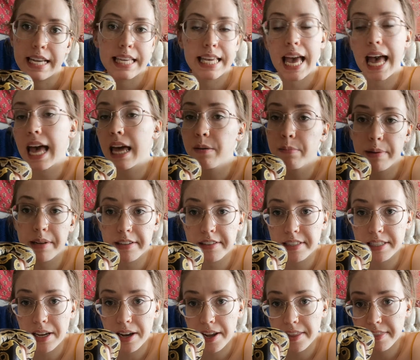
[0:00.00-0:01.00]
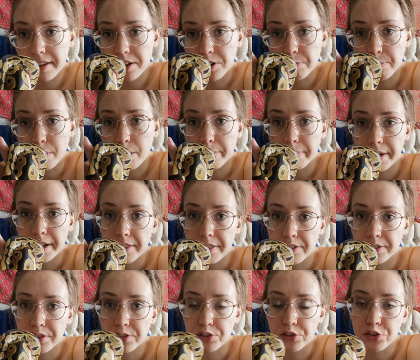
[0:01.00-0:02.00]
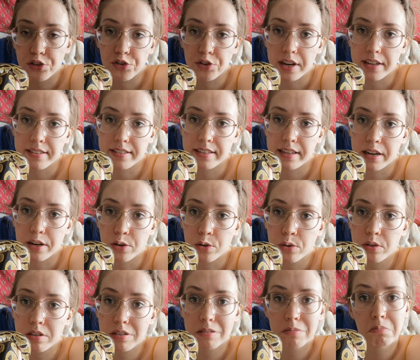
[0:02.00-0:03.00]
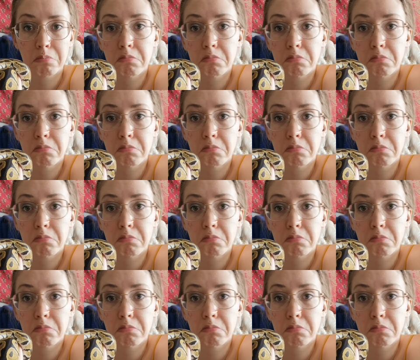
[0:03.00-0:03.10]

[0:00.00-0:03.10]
can be a sign that your ball python is stressed out.